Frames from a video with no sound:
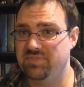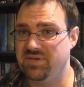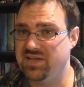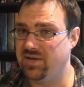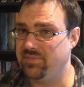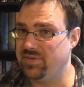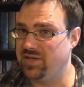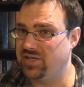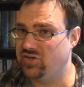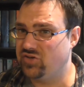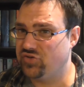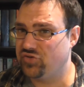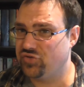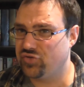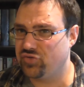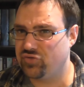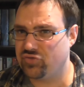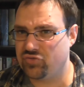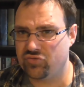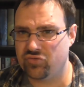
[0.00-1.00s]
become
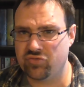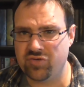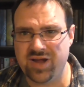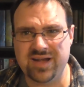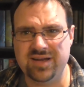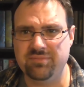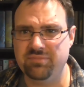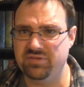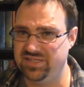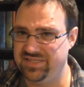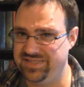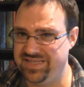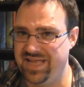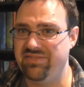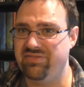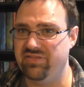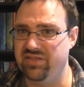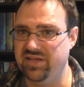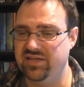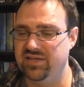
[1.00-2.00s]
incredibly
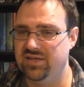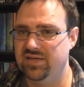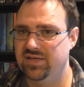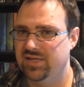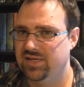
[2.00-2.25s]
deadly.